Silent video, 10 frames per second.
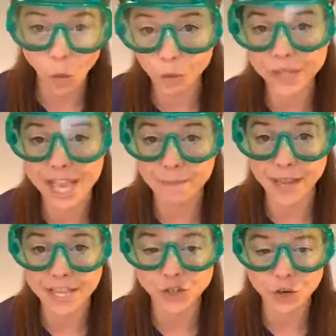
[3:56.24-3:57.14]
only in
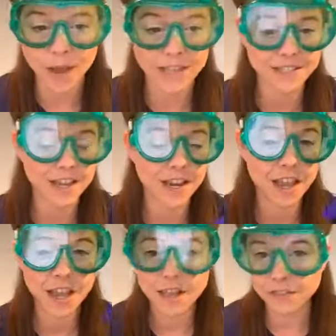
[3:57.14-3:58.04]
my Easter basket,
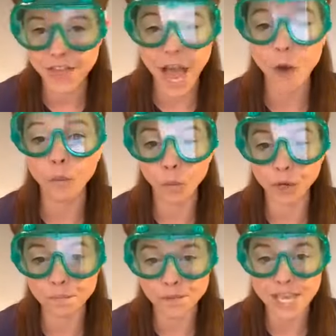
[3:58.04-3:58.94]
that
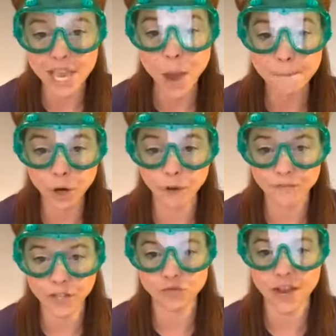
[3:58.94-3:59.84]
would be
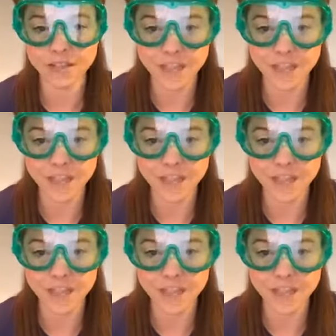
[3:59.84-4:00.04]
perfect right